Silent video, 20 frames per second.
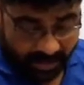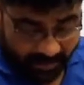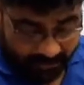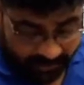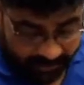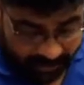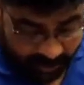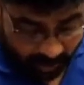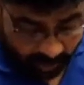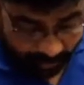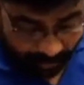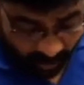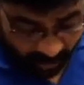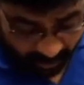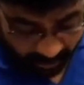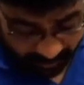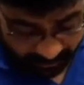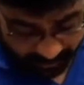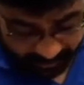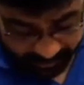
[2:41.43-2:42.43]
First of
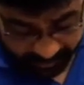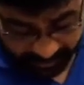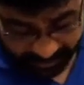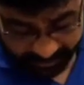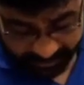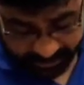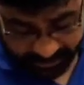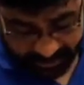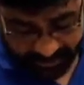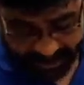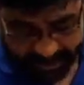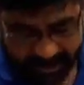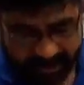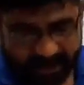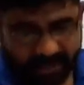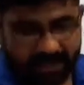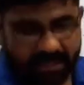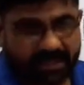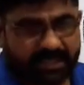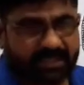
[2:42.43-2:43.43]
all, there are
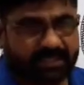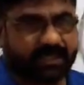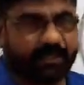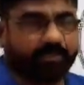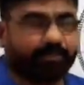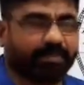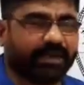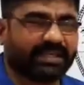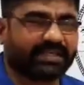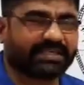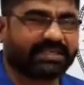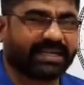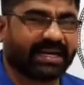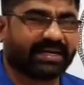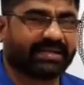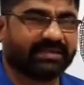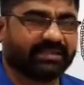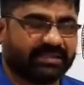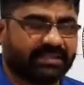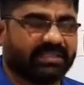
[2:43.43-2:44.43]
simplest
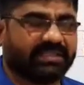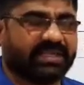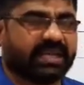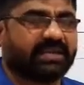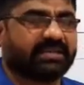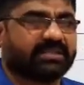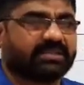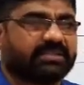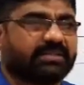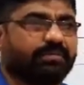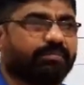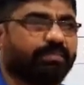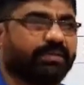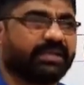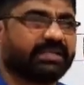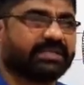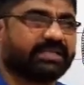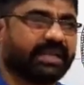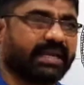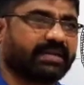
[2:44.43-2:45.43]

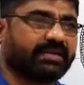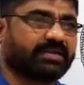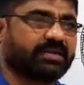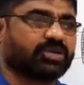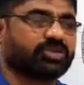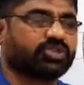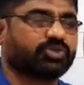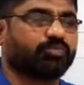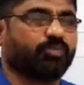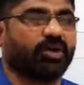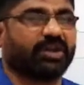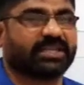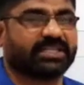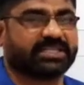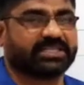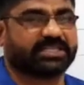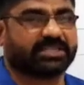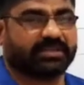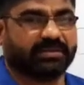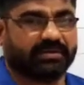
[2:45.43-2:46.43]
and
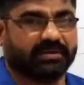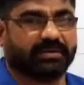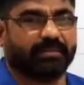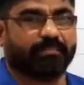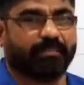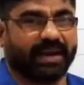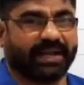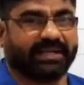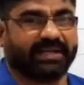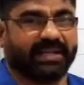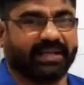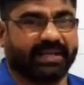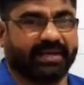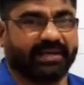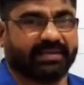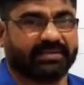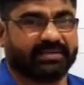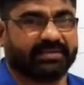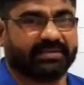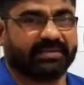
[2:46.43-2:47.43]
smallest bacteria,
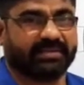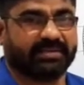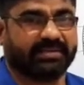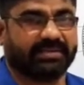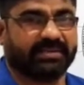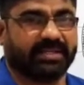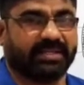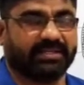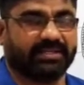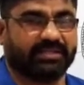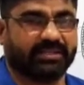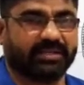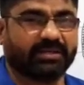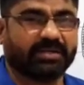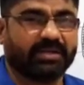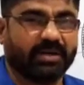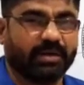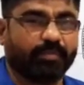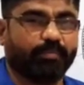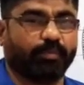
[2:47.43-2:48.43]
that is the
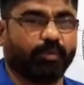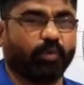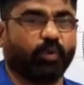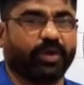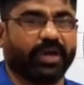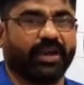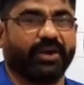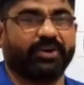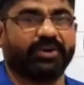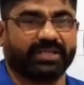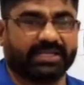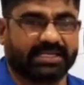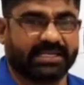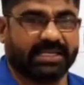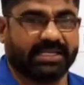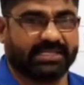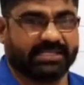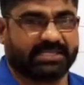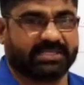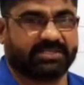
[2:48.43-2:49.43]
prokaryotic
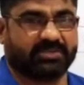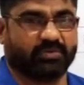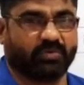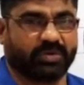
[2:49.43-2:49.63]
cells.